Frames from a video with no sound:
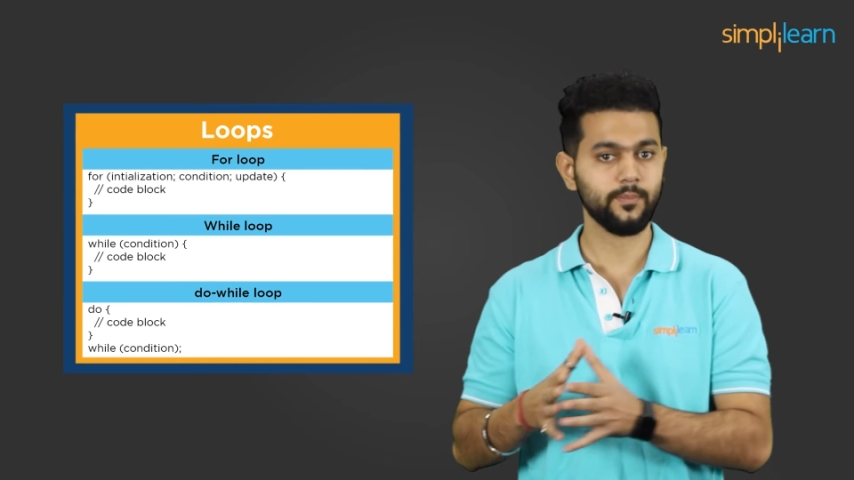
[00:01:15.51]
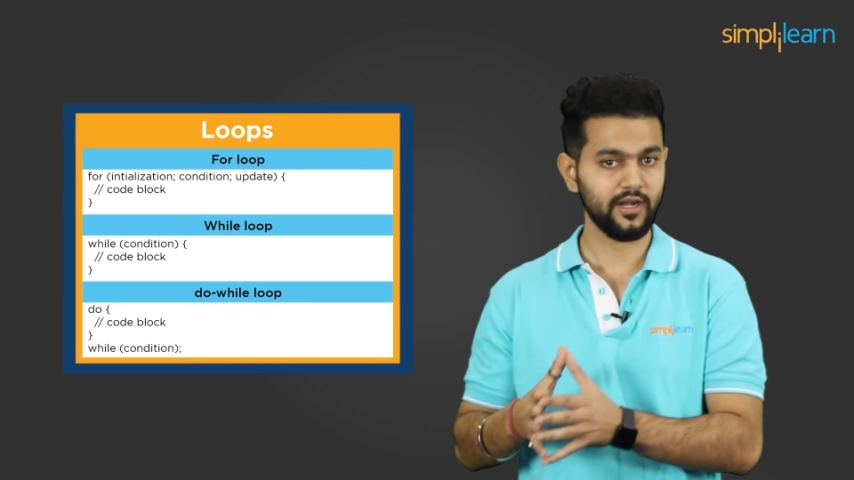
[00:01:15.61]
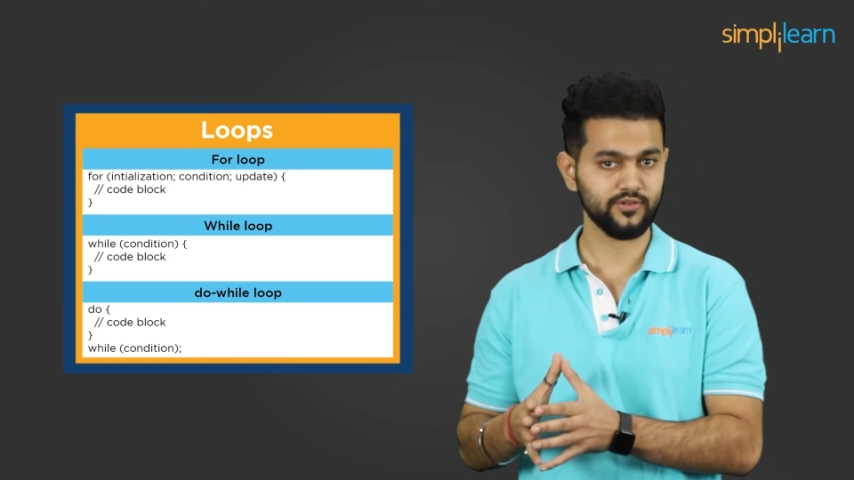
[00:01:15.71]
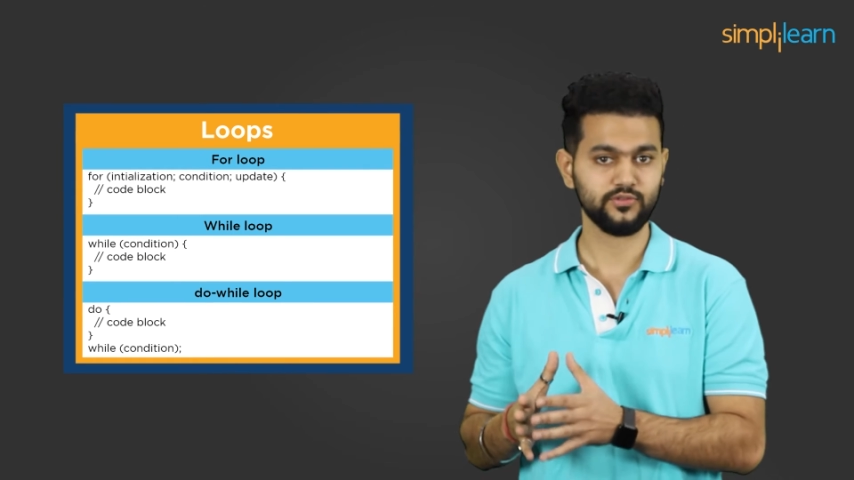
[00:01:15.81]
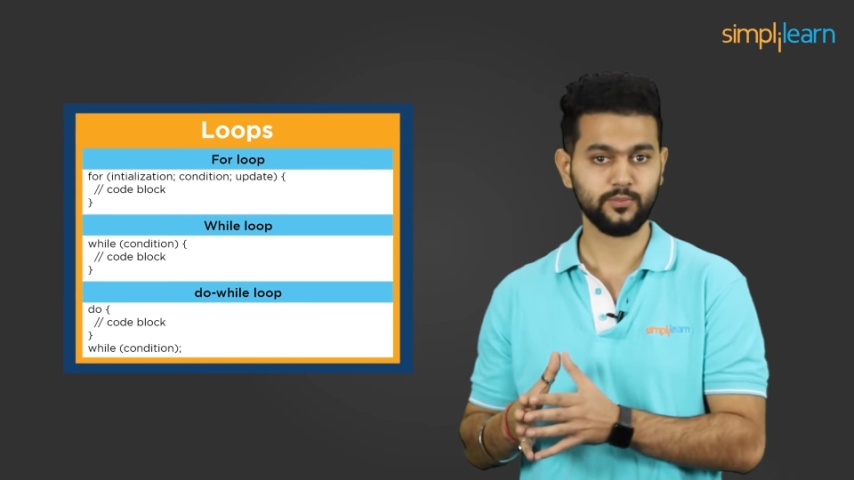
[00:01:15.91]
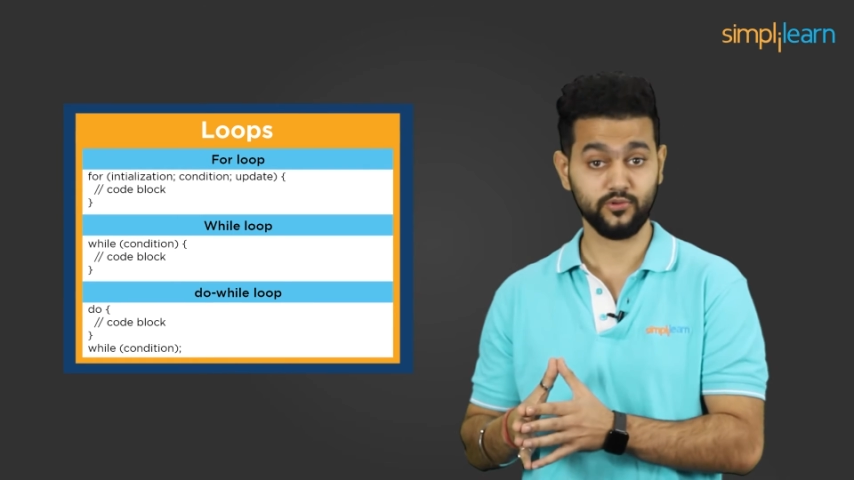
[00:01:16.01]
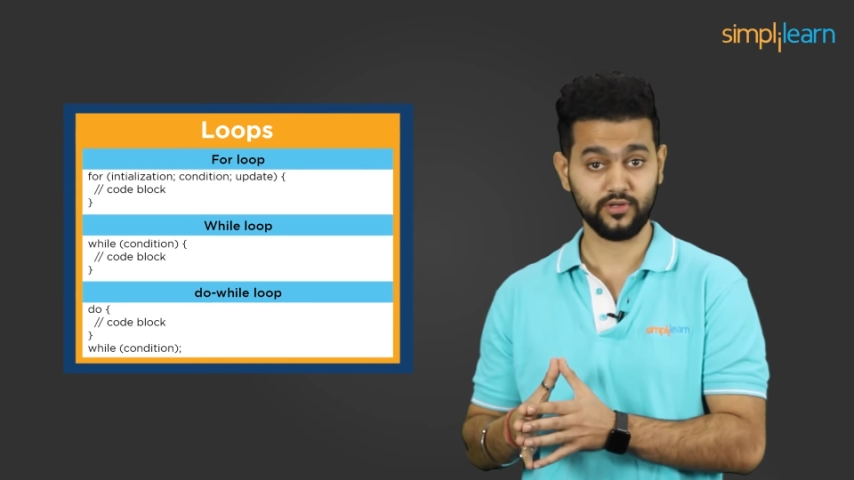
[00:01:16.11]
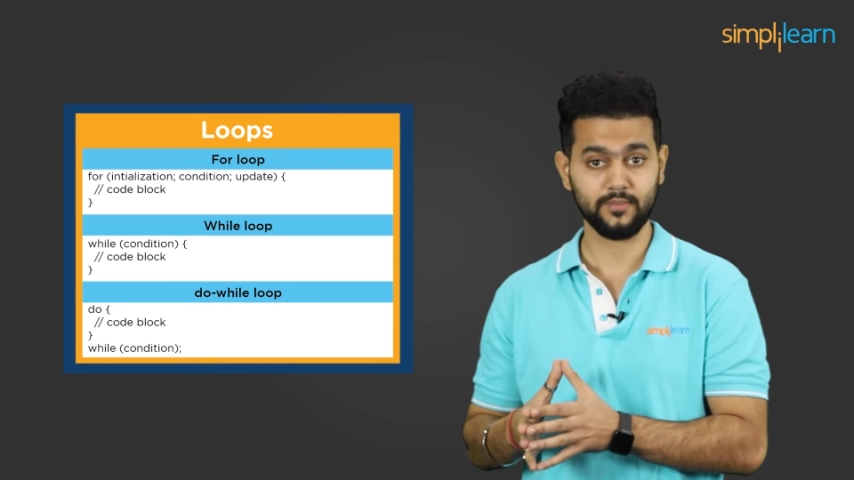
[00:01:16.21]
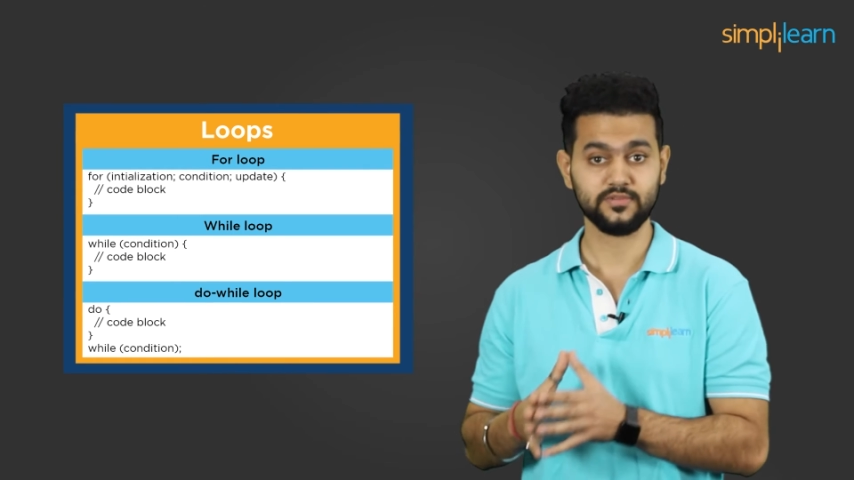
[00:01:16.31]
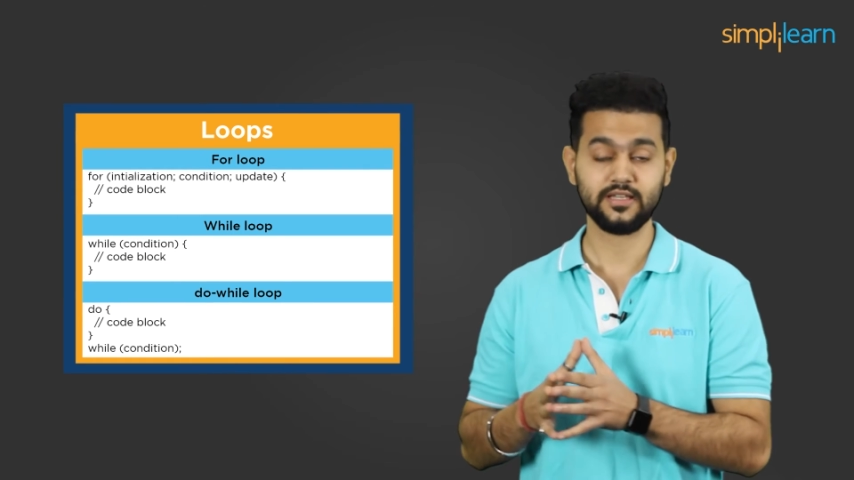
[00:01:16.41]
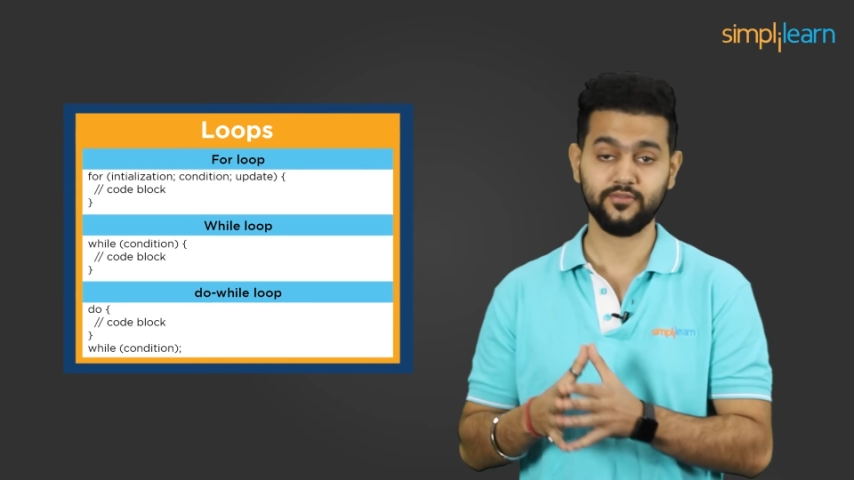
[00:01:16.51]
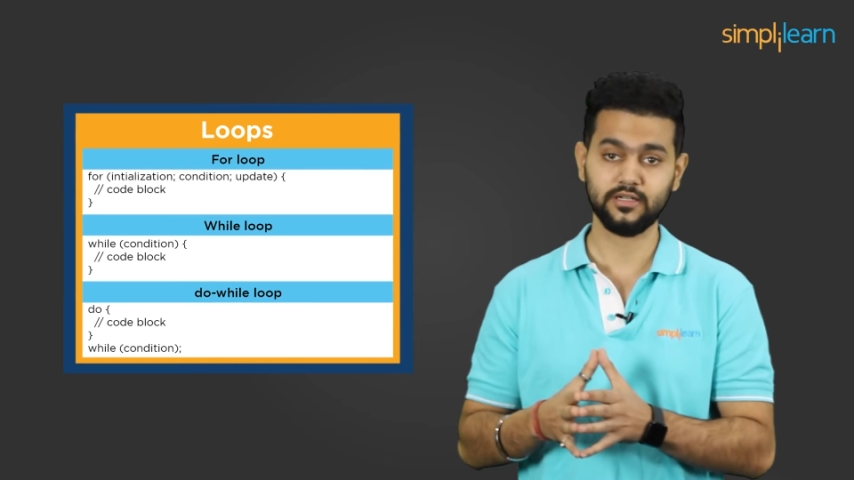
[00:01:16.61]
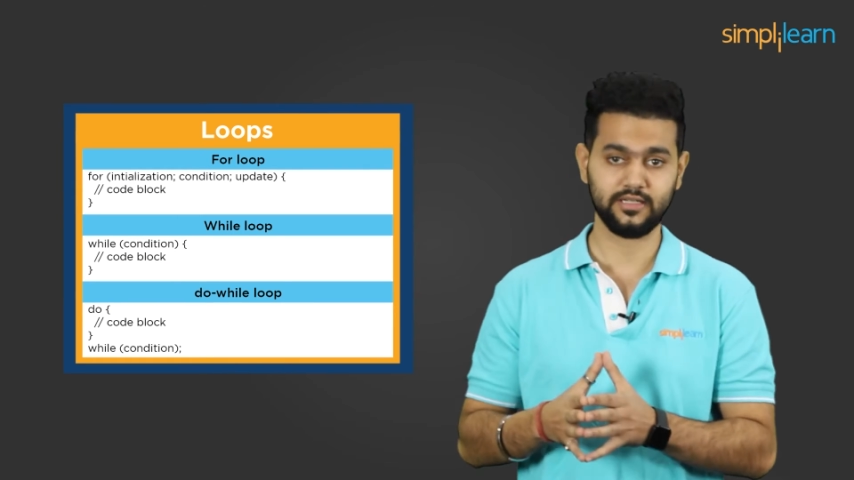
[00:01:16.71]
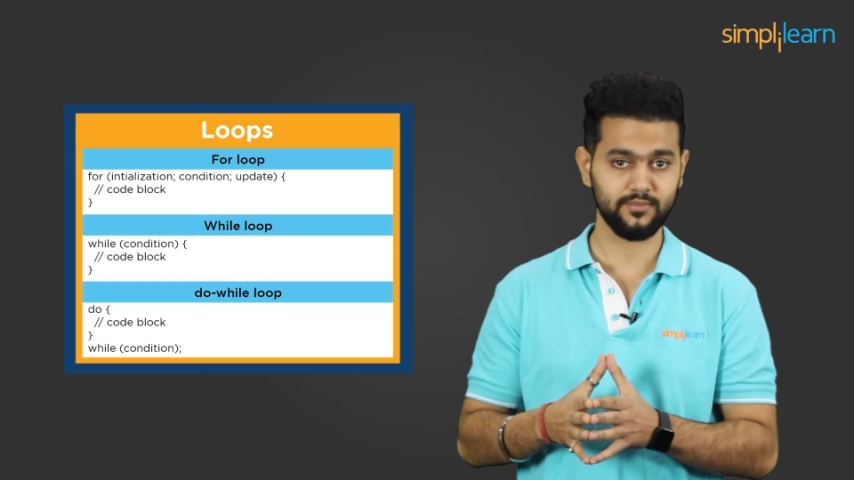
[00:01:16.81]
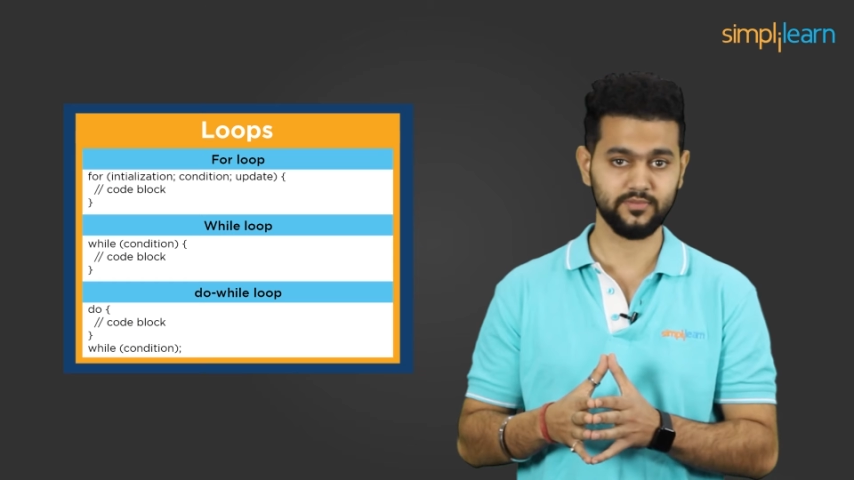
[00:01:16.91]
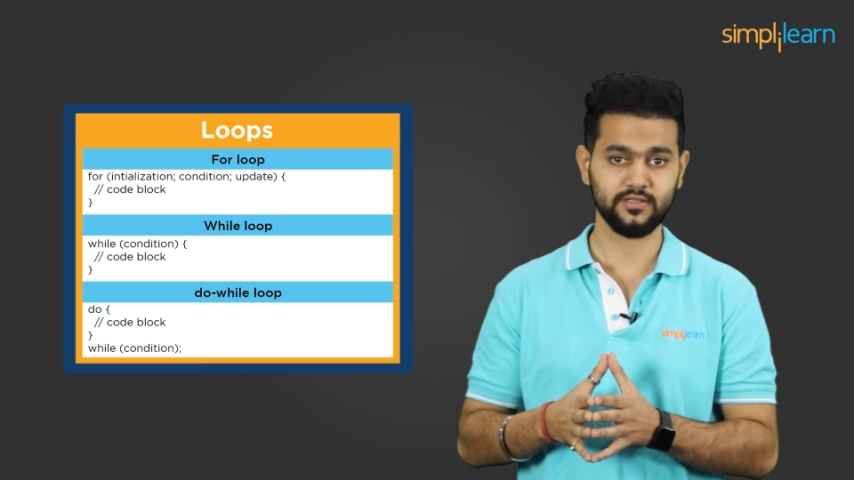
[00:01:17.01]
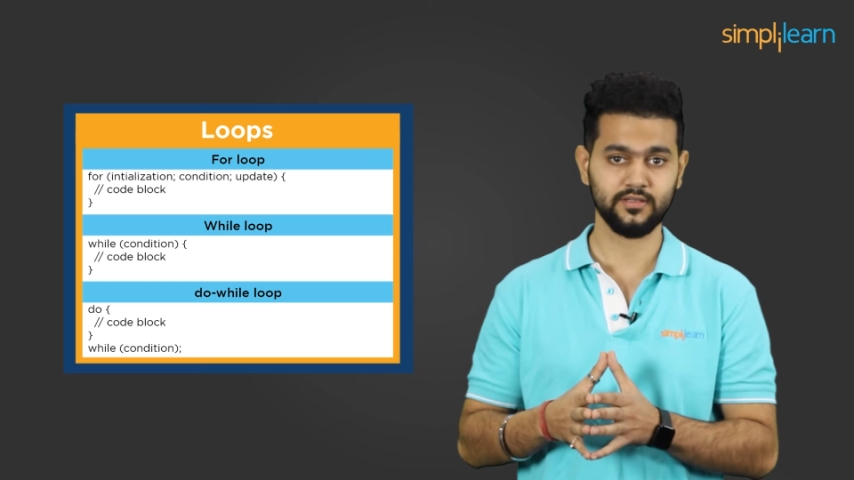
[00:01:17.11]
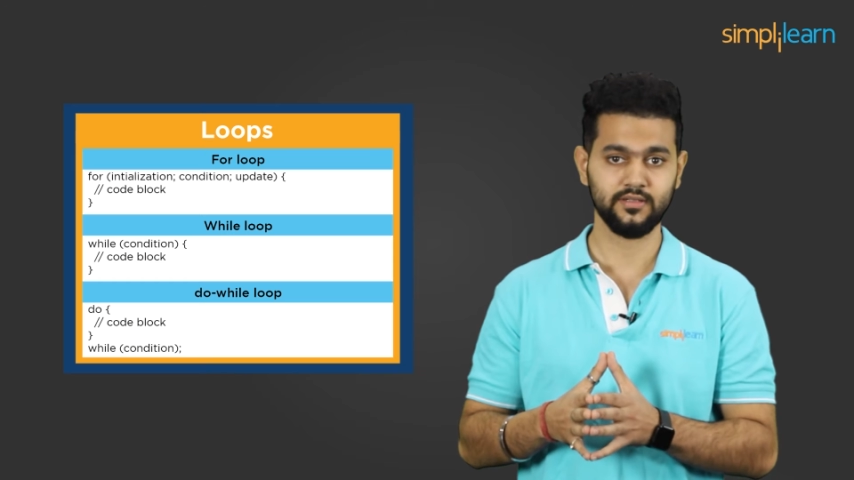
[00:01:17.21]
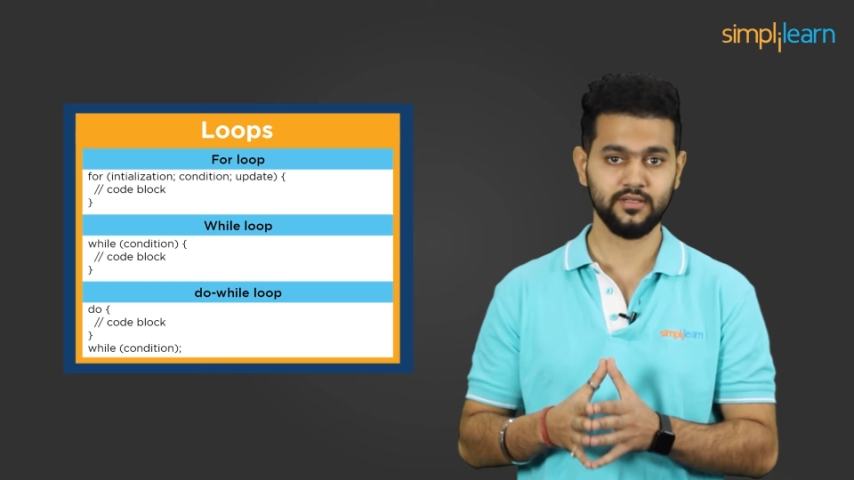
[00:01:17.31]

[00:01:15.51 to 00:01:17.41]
a part of the program several times.